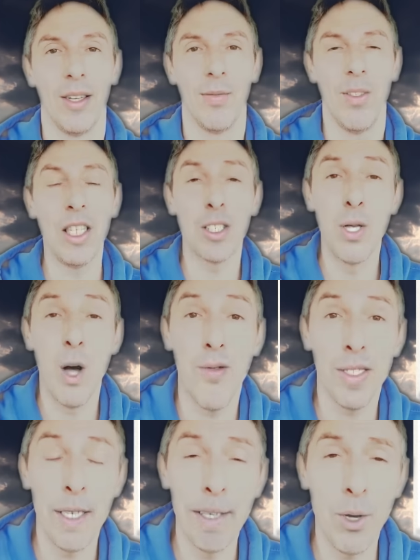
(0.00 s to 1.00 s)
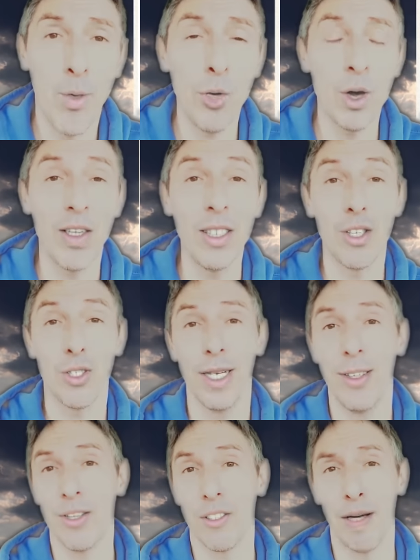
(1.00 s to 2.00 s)
You possess no technical knowledge
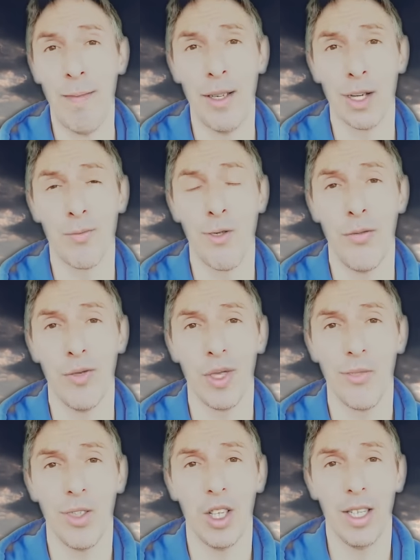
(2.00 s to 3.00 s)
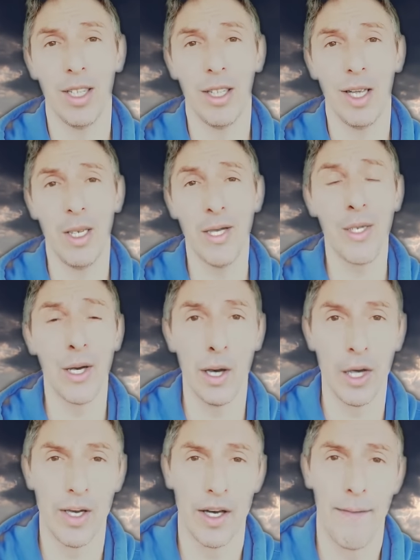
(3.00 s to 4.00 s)
and understanding over the 5G,
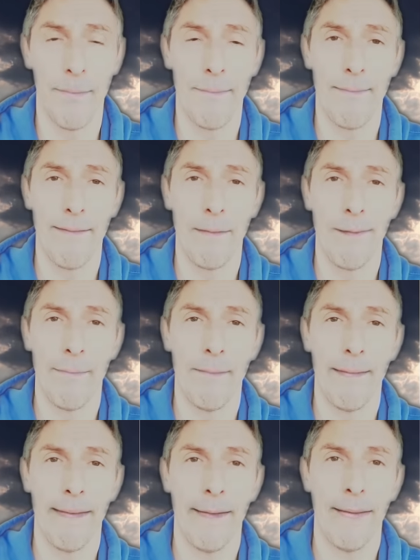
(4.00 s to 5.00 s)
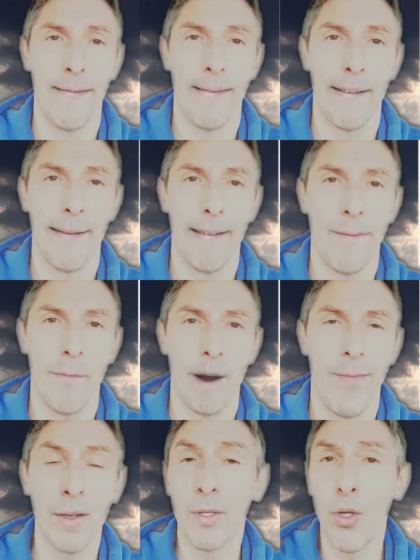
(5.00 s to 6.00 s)

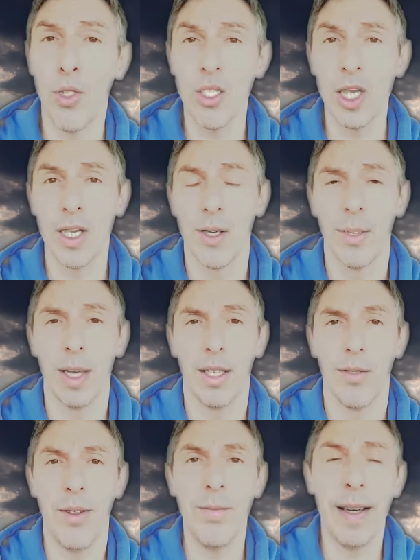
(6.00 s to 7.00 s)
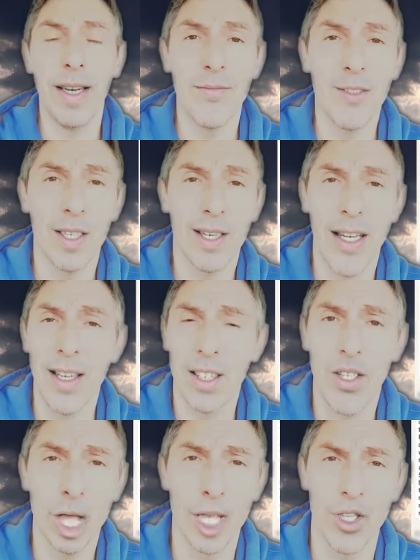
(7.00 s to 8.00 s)
WBAN weapons, and believe you may have
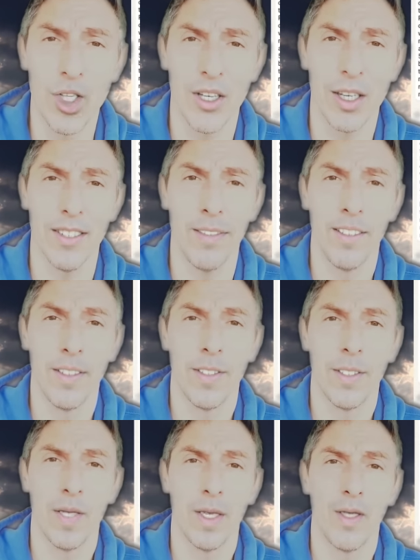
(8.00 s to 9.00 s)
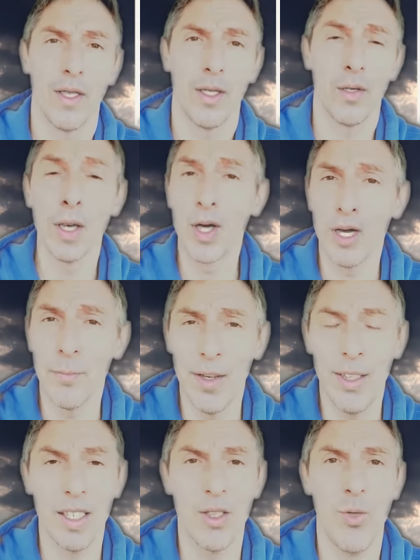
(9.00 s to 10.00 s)
taken the injection, as
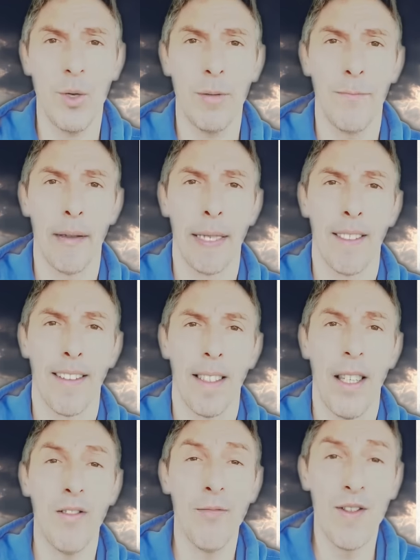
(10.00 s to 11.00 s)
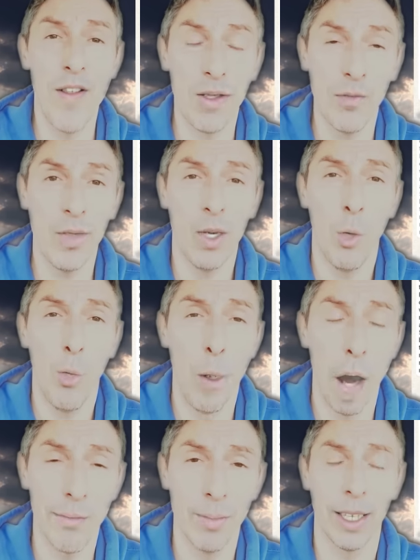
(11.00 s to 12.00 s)
this would make sense considering
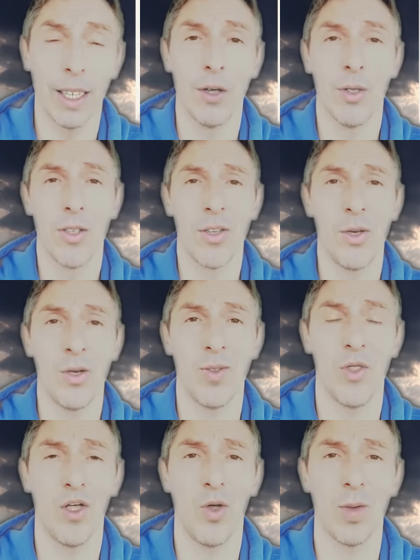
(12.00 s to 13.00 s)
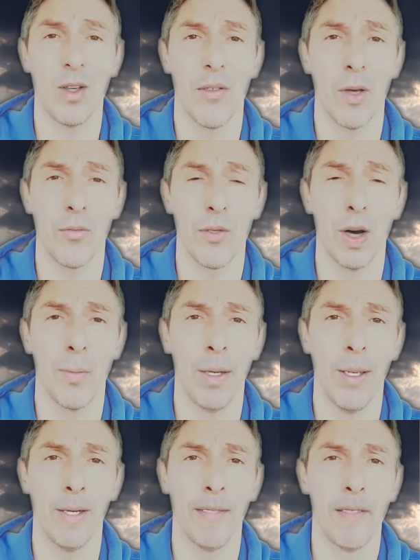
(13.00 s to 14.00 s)
your ramblings." Not too sure if I'm
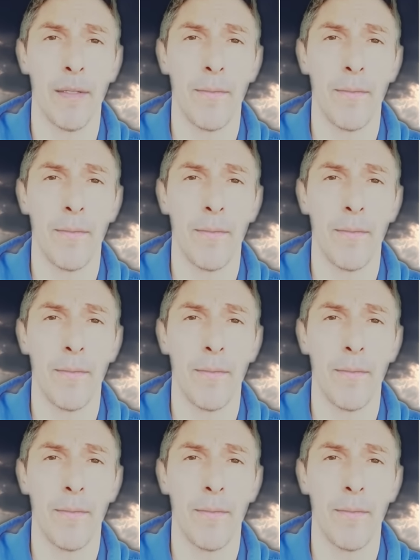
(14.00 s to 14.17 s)
rambling.